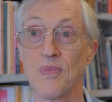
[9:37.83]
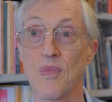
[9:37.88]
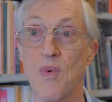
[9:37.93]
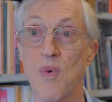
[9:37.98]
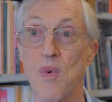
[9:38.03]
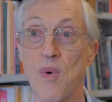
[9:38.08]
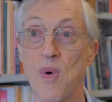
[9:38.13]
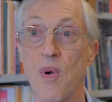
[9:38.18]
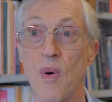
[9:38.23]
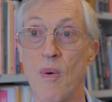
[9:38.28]

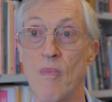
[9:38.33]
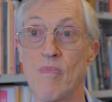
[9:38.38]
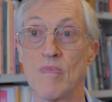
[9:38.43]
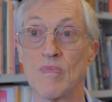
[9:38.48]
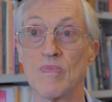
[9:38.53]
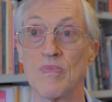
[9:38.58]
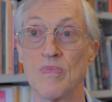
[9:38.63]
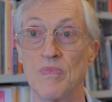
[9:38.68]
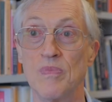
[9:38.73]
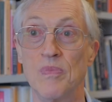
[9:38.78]
Most
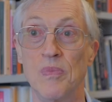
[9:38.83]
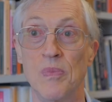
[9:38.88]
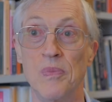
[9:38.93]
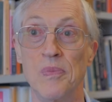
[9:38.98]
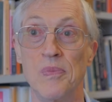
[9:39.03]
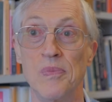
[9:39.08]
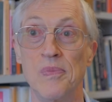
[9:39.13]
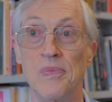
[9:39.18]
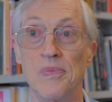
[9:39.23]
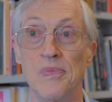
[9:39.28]
members of the
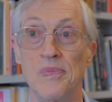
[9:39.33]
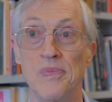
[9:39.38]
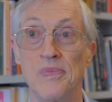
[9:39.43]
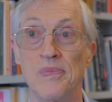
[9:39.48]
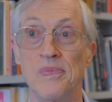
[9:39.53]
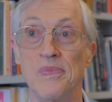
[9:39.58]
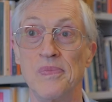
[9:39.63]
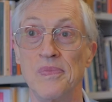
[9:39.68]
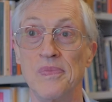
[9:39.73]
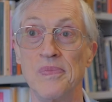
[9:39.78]
public
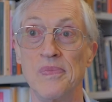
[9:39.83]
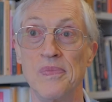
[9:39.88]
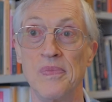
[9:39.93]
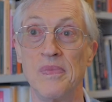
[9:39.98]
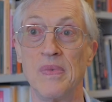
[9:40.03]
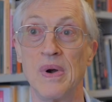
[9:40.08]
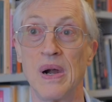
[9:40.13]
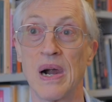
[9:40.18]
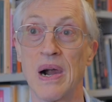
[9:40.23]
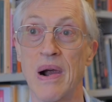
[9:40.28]

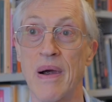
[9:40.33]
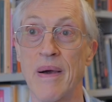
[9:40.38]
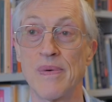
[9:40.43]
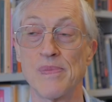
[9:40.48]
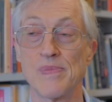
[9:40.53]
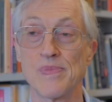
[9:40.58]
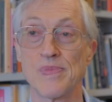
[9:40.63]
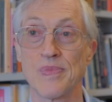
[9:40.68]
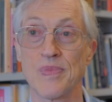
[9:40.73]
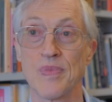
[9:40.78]
seem to
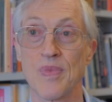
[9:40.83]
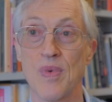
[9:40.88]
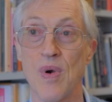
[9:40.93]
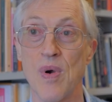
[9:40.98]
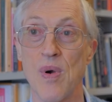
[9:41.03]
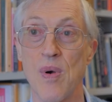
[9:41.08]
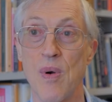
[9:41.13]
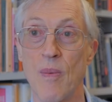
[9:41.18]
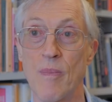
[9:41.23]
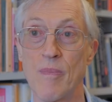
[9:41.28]
think that
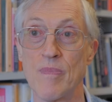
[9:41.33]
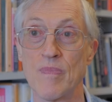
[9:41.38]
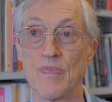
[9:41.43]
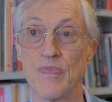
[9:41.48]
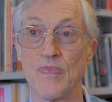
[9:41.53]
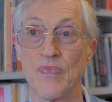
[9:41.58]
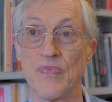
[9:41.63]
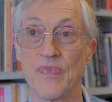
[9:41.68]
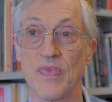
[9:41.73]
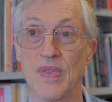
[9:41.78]
if we
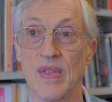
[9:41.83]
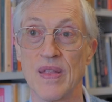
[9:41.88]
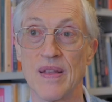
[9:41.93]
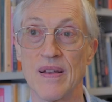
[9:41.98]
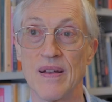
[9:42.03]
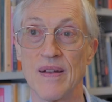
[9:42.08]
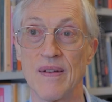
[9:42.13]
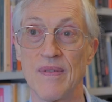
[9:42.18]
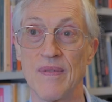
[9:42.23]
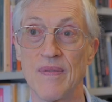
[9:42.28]
discover
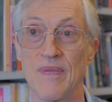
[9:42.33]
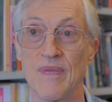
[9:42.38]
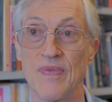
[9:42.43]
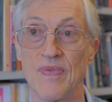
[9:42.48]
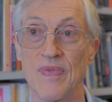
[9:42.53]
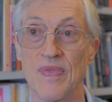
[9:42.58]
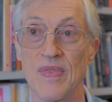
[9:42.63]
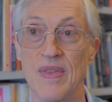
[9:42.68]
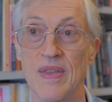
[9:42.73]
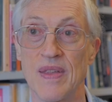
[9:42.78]

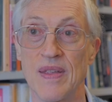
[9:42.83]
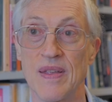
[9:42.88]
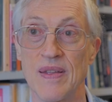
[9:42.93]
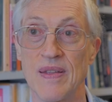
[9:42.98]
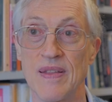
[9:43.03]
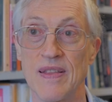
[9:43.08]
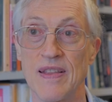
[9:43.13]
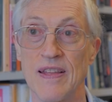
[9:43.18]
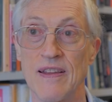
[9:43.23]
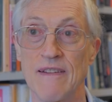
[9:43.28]
bacteria on
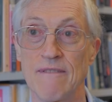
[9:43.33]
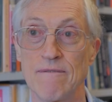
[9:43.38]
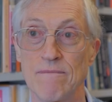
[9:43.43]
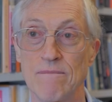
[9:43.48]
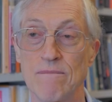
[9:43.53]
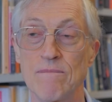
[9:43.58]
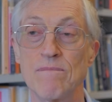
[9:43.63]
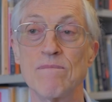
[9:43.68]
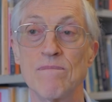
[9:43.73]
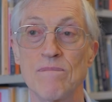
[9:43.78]
Mars or
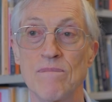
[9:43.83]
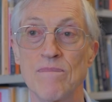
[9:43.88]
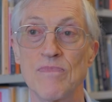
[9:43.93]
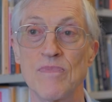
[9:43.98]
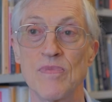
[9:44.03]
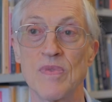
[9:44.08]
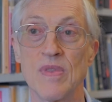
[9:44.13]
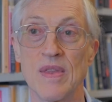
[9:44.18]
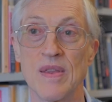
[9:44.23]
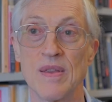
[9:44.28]
elsewhere, and you
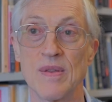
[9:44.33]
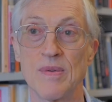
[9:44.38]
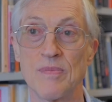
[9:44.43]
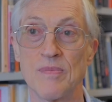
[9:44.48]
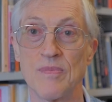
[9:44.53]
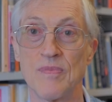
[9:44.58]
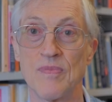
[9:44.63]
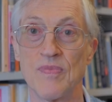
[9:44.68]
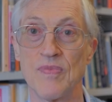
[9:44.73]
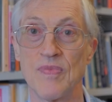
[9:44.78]
think that's much
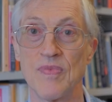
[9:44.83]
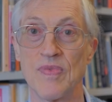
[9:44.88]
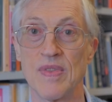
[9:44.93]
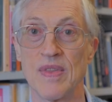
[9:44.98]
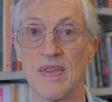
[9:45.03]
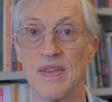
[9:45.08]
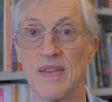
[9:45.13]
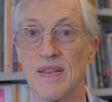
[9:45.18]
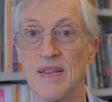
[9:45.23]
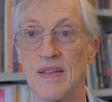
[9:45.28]
more likely
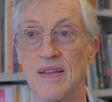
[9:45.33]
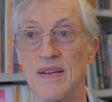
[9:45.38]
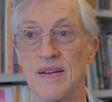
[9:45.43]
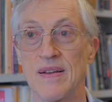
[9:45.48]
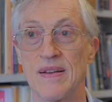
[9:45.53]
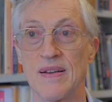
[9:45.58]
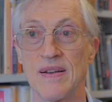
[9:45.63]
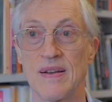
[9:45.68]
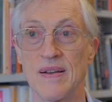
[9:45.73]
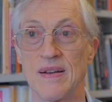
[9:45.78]
than
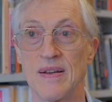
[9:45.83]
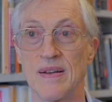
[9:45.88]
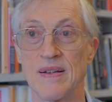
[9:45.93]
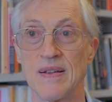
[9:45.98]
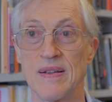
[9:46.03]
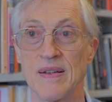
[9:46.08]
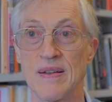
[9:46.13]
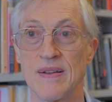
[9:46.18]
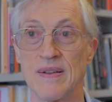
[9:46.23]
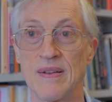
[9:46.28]
intelligent
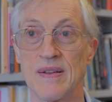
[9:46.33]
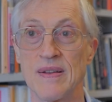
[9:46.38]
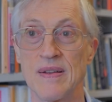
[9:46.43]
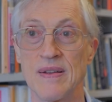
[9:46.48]
life,